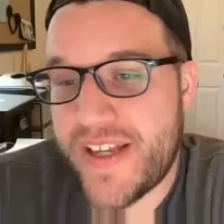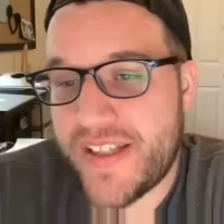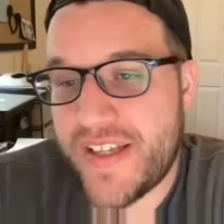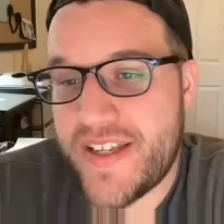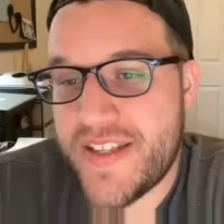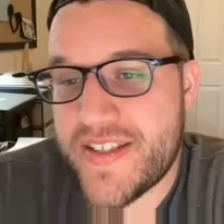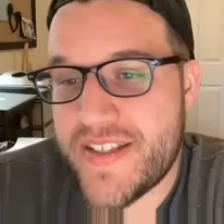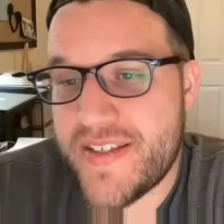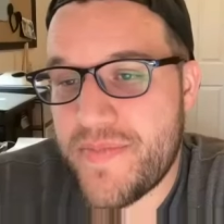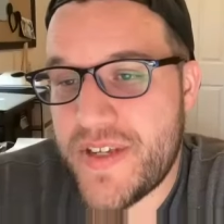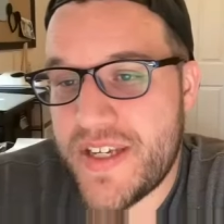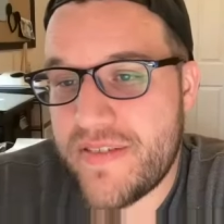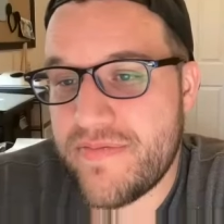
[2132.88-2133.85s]
thing that needs to
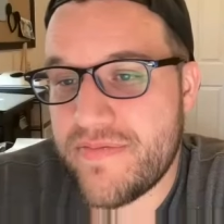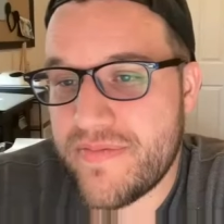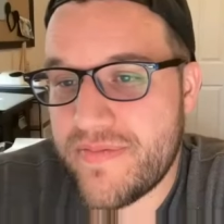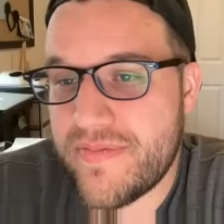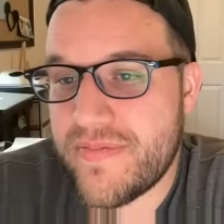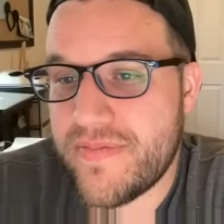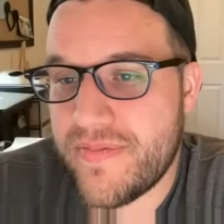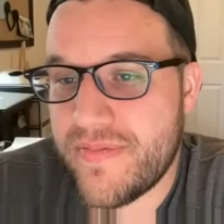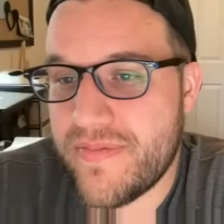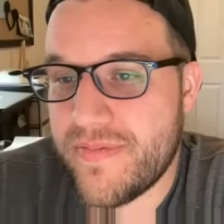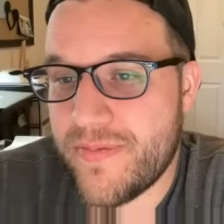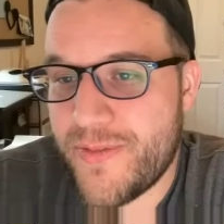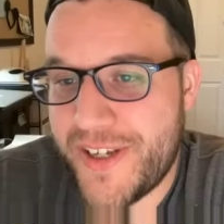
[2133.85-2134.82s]
be
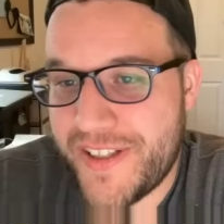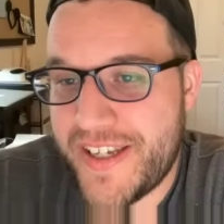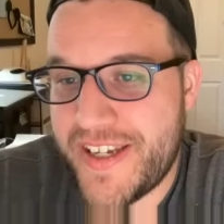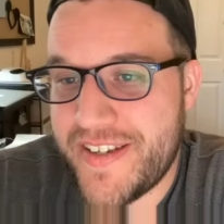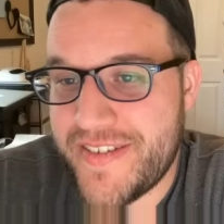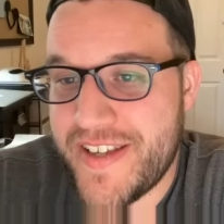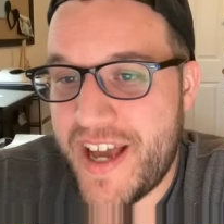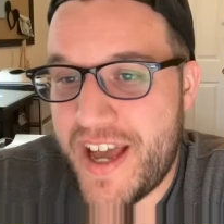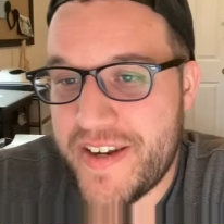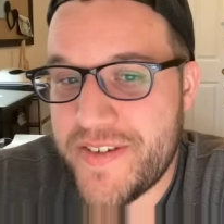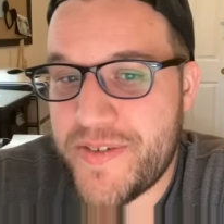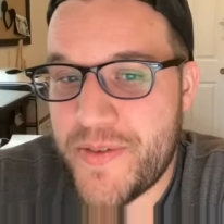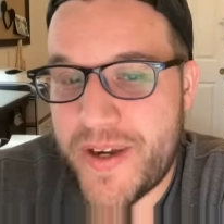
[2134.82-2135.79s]
really
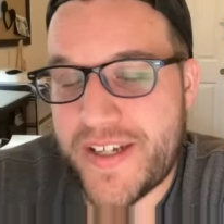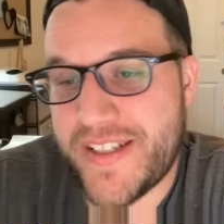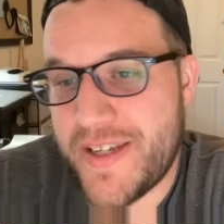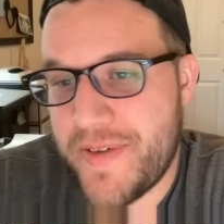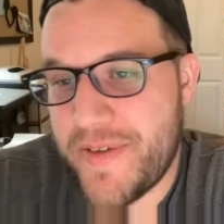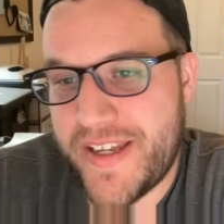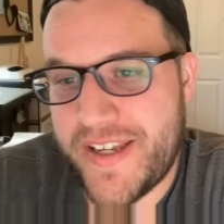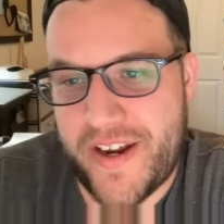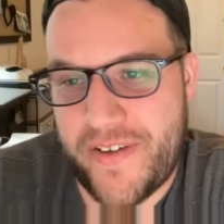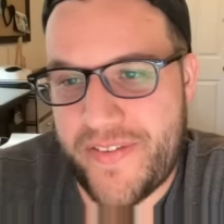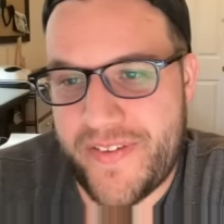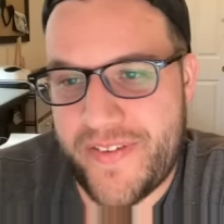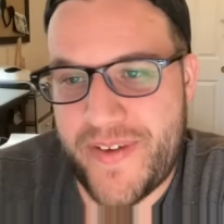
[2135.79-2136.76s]
done quickly, but
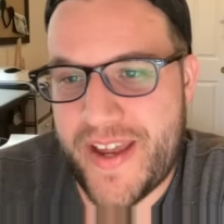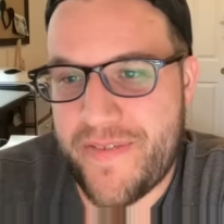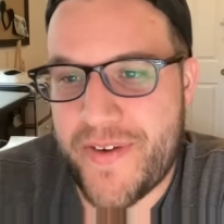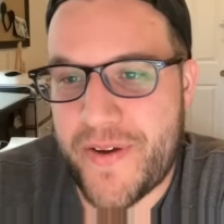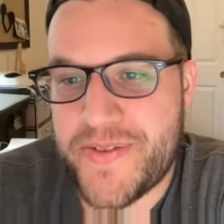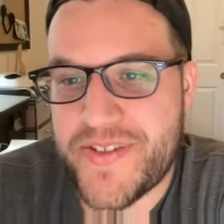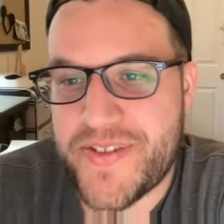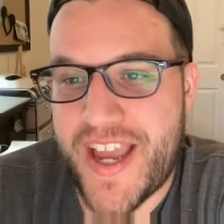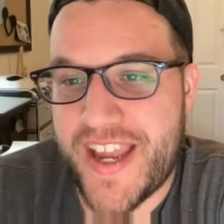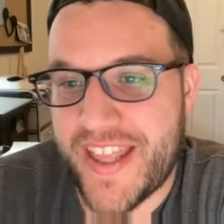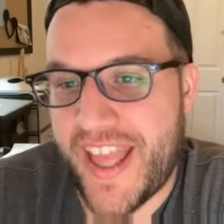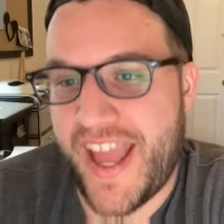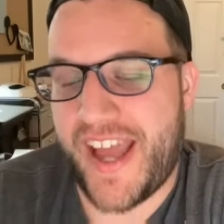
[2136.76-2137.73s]
we have no
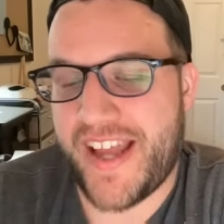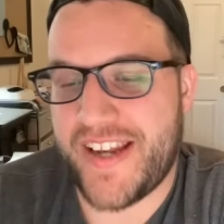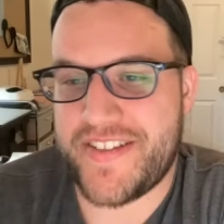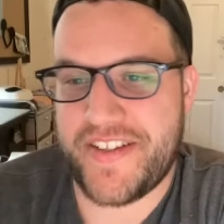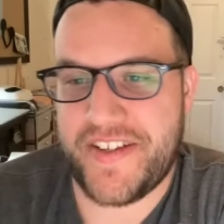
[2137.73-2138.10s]
say in that.